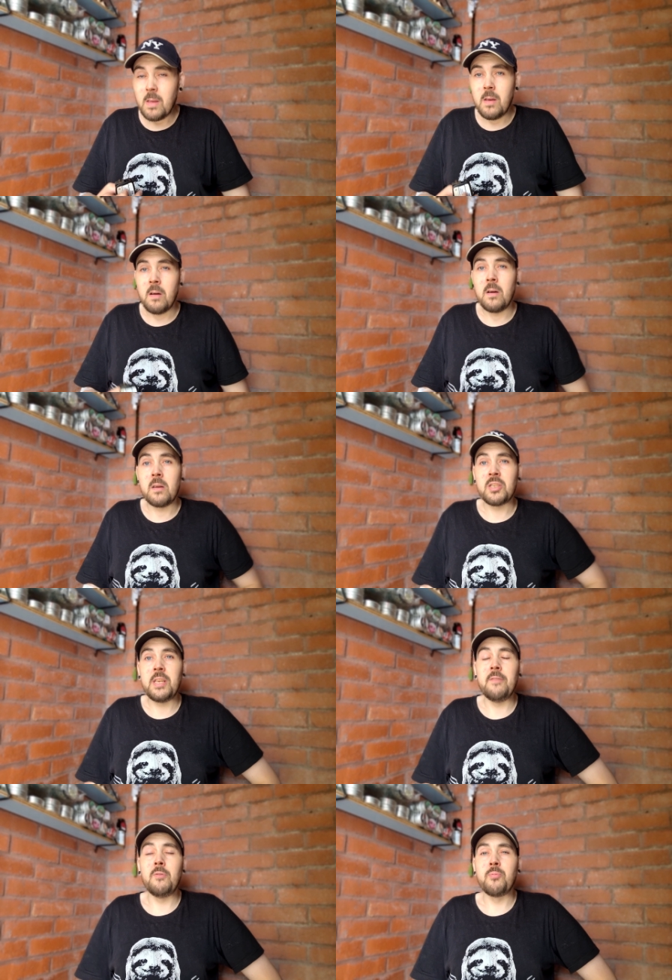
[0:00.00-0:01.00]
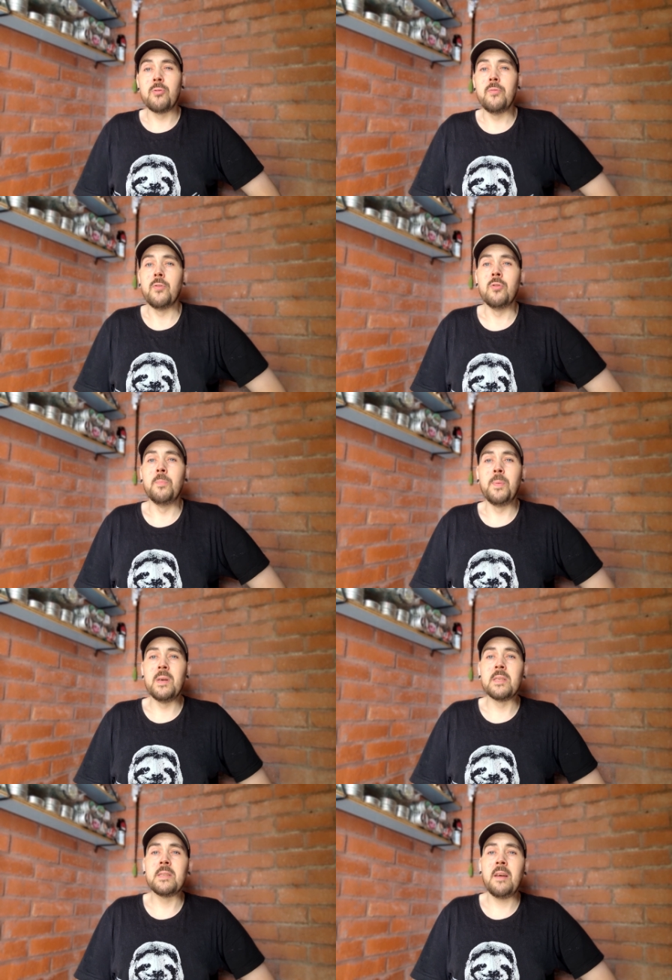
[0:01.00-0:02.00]
a seal of approval, but
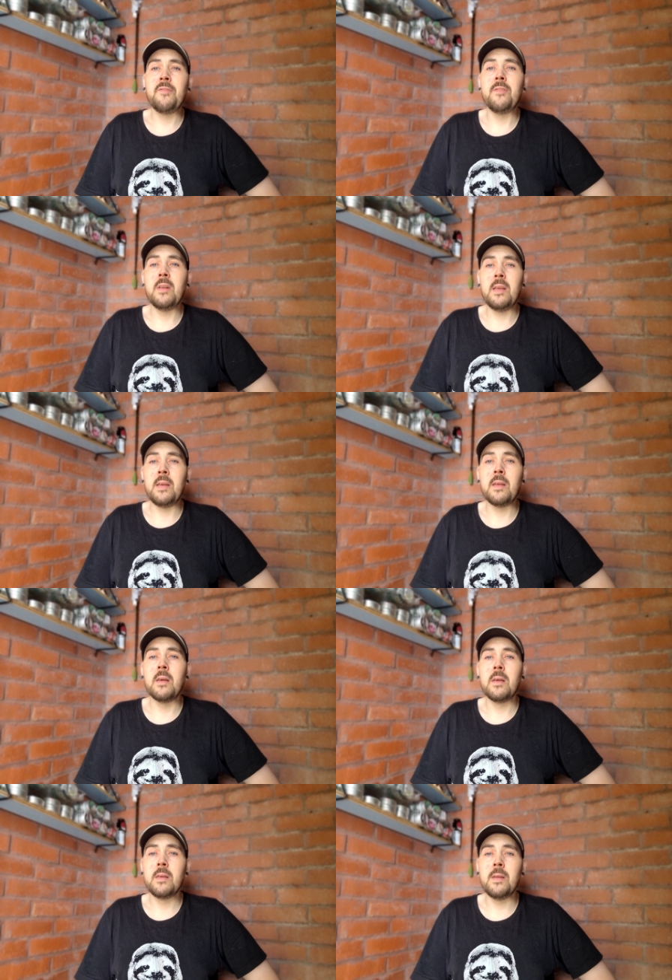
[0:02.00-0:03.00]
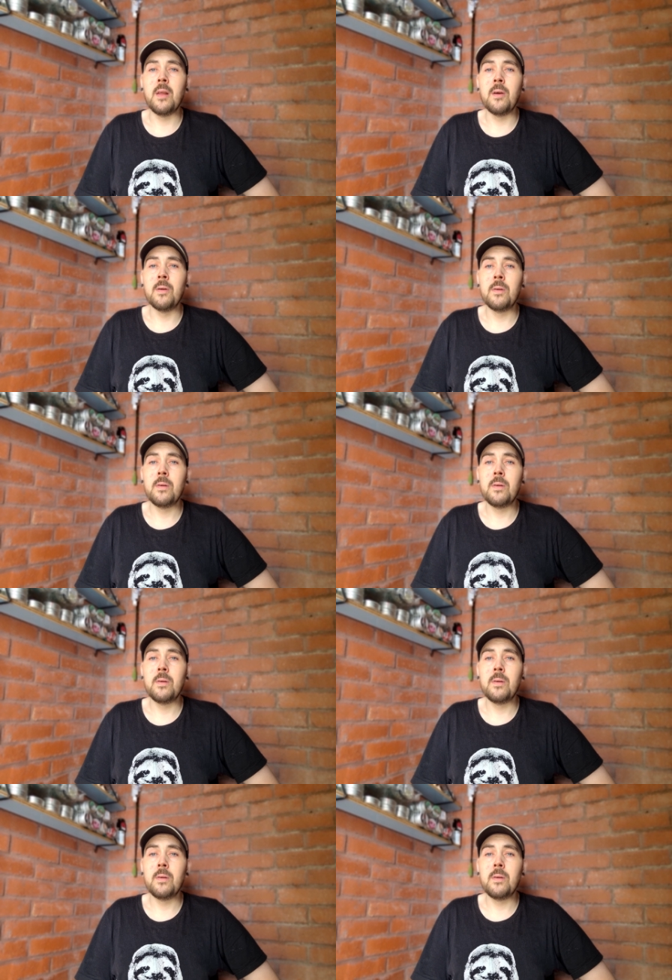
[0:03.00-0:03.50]
it's definitely, you know.